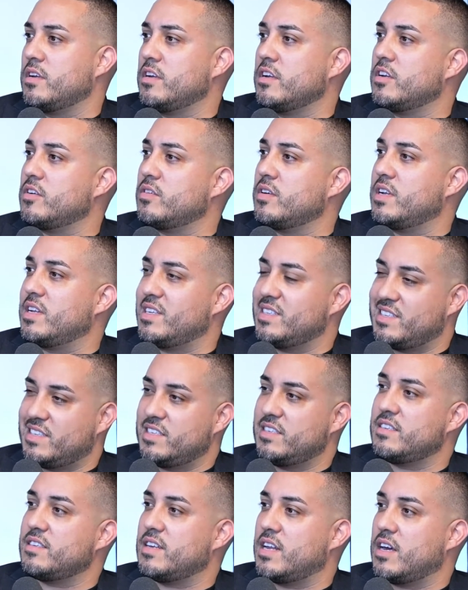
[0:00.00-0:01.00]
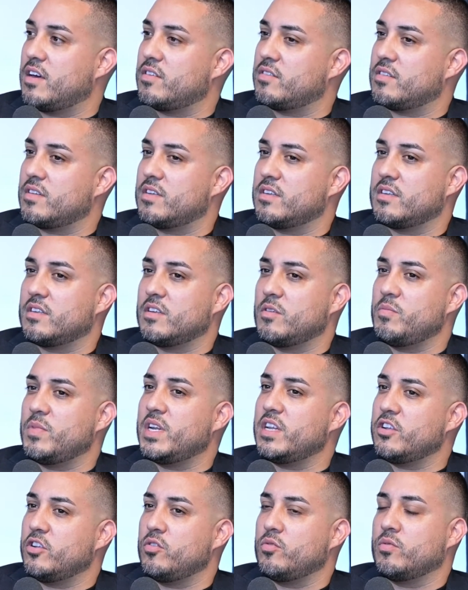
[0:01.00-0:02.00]
It exists now. The
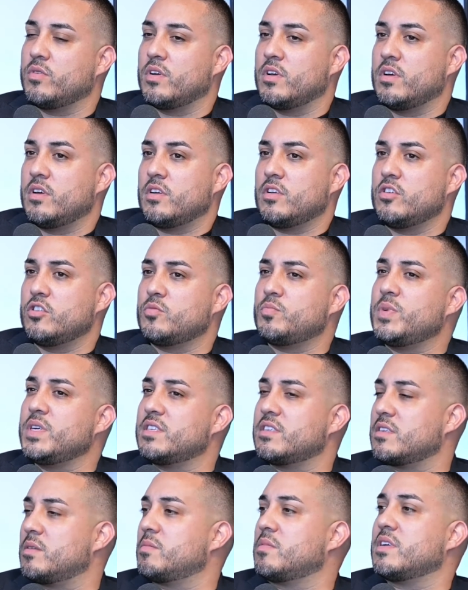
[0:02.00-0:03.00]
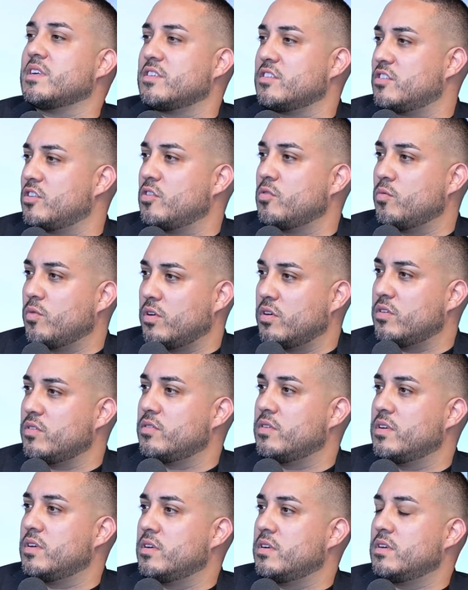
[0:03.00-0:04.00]
minute you speak something into the
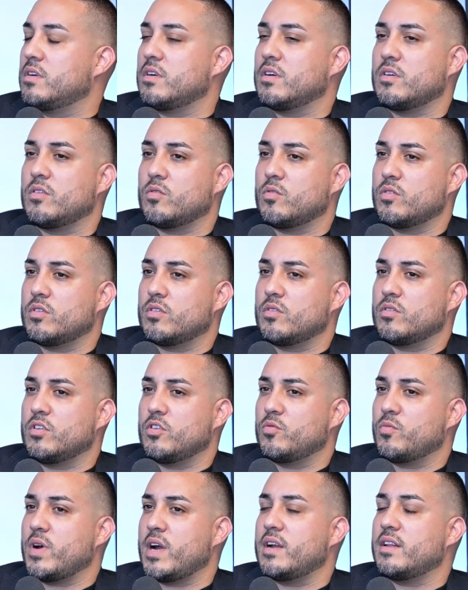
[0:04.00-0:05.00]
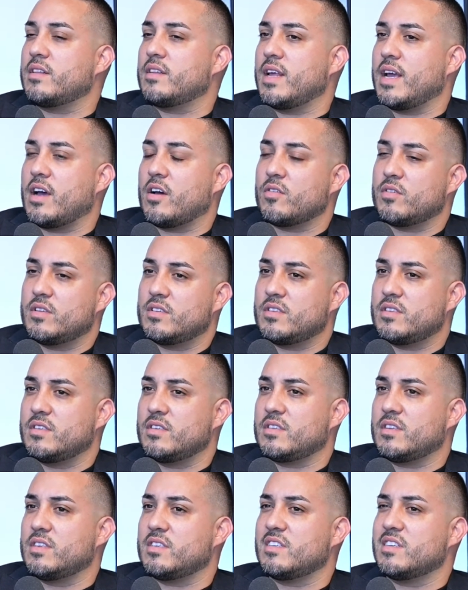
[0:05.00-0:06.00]
world, or you write it down,
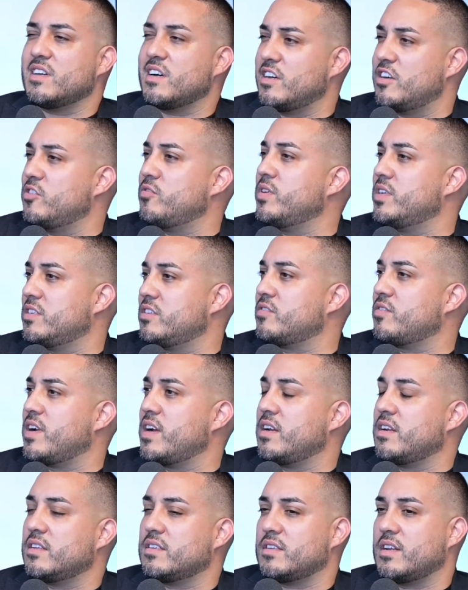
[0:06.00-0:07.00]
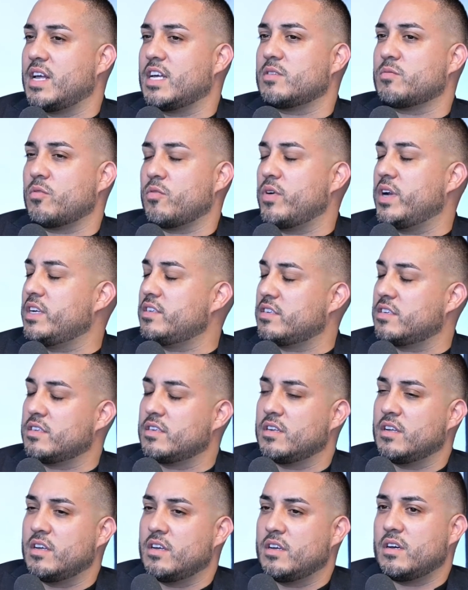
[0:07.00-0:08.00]
it's an utterance, right? It's an aspiration
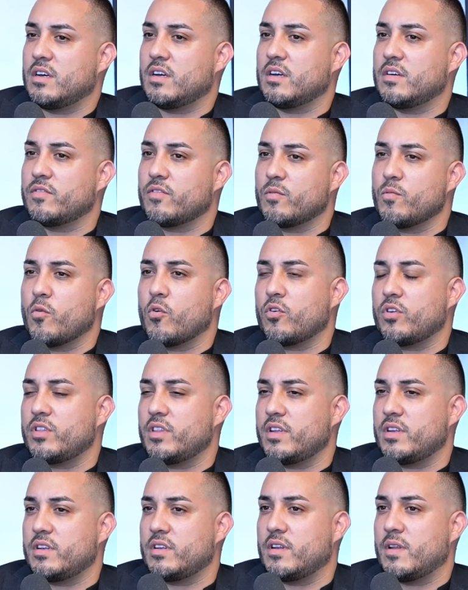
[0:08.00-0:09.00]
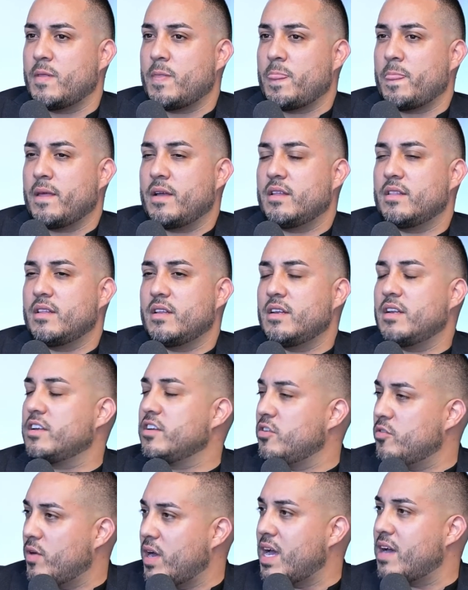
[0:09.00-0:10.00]
for more than
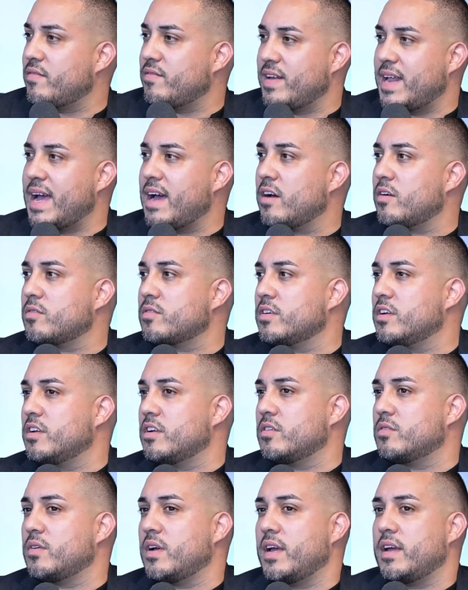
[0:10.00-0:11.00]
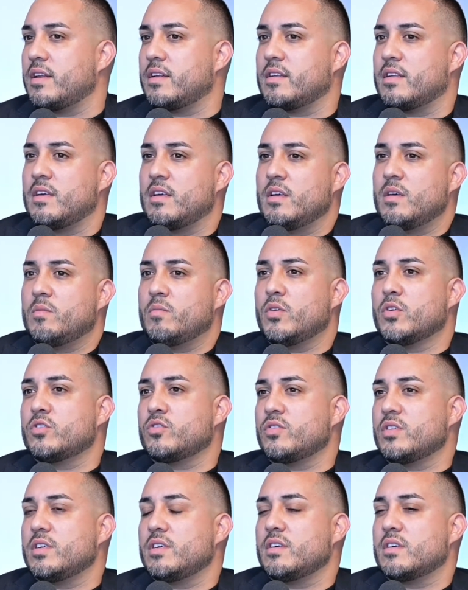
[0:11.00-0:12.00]
you have now, and
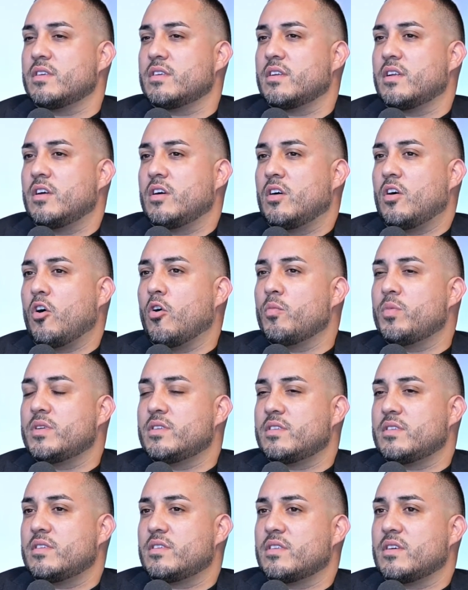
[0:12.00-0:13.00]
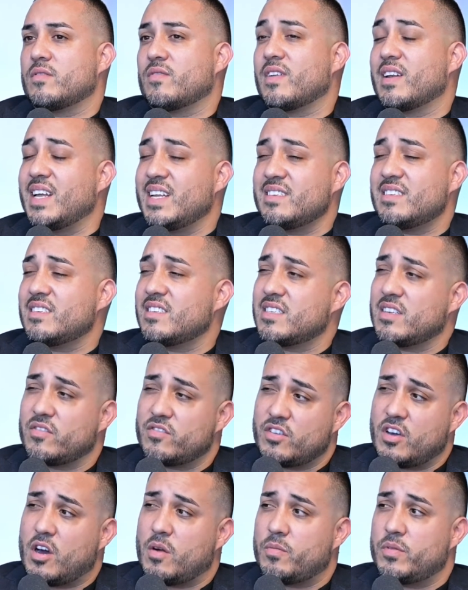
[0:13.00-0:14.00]
poetry opens itself and lends itself
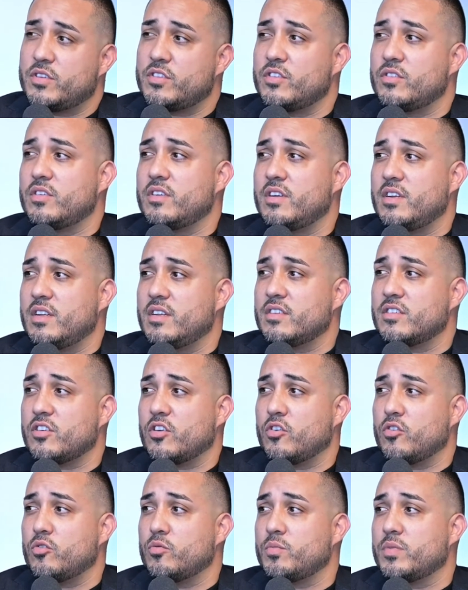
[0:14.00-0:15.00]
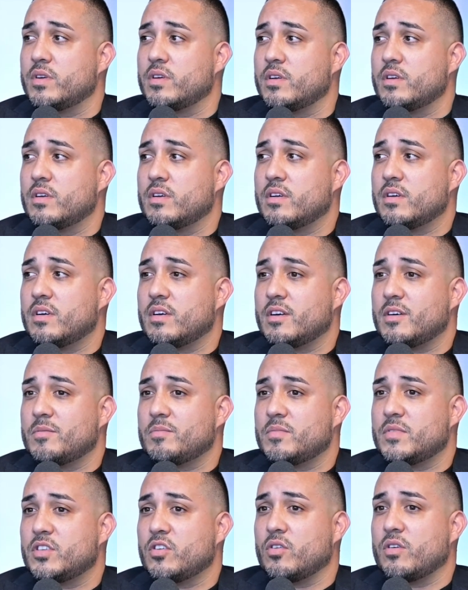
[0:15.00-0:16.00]
to opportunity and to hope.
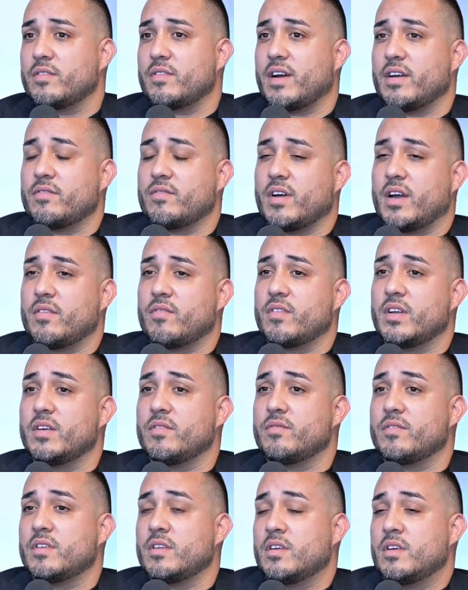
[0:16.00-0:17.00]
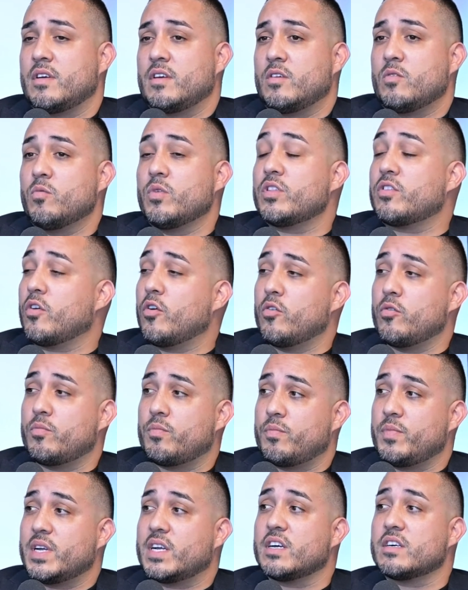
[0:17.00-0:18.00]
So I've lived with
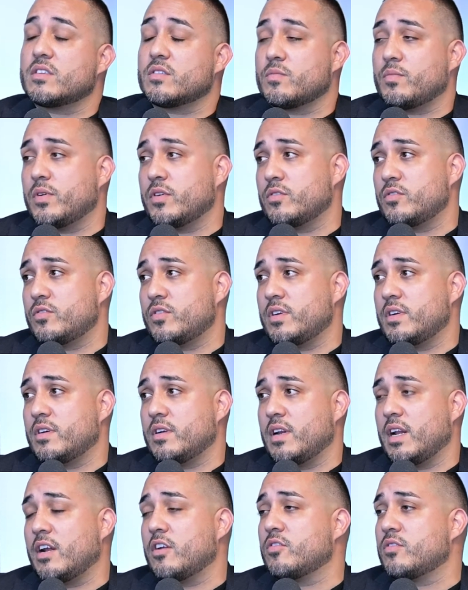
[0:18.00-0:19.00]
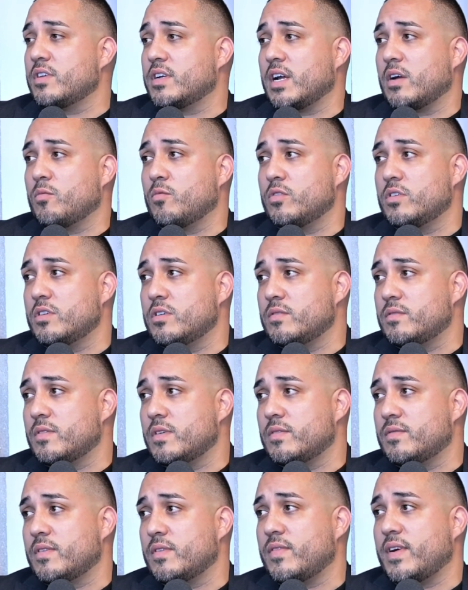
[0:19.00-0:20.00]
hope because of poetry, and I don't think I would have
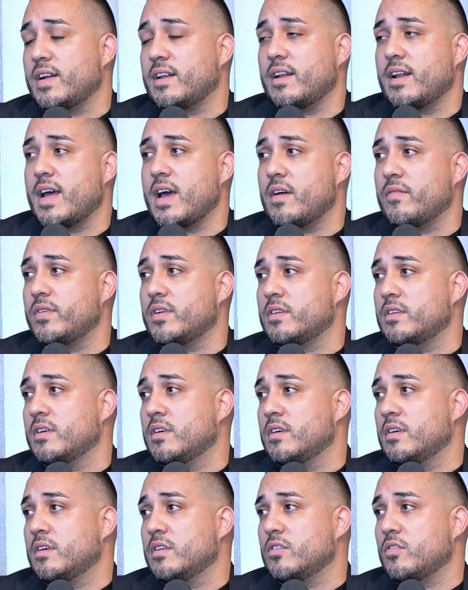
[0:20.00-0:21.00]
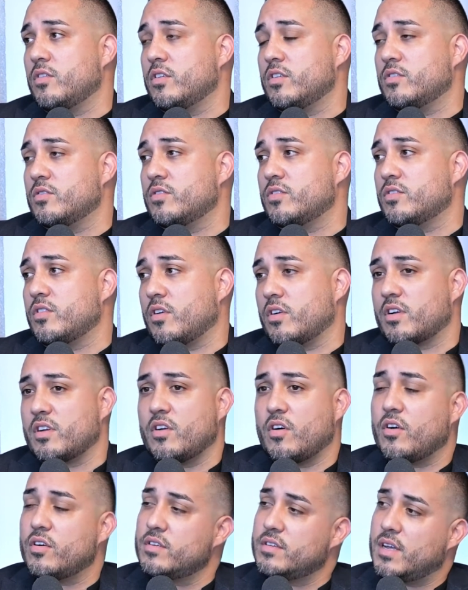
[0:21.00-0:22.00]
if I didn't have it during those dark and
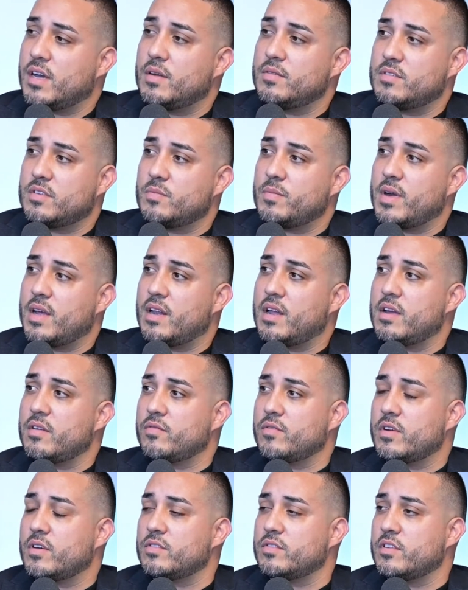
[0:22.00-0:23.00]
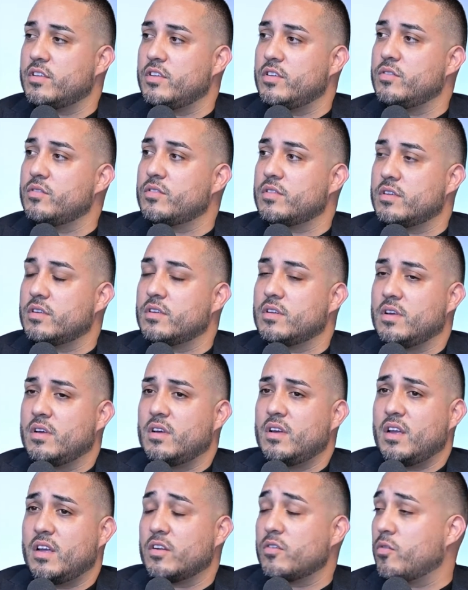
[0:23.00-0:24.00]
hard times in my life when I was a youth and
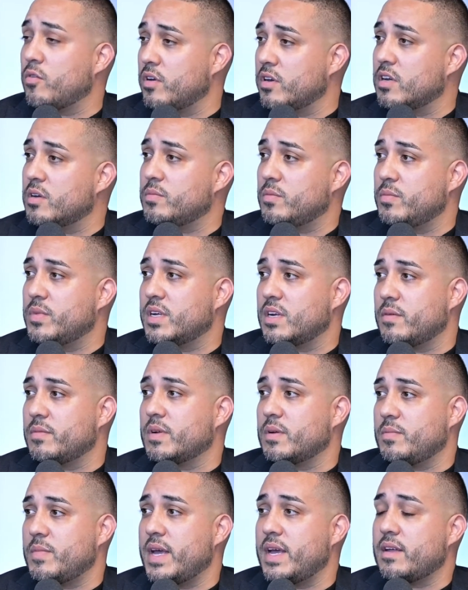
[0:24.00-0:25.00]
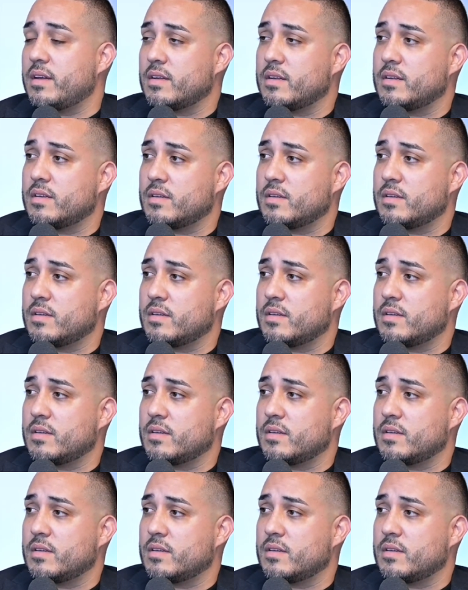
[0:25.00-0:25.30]
growing up and becoming a man.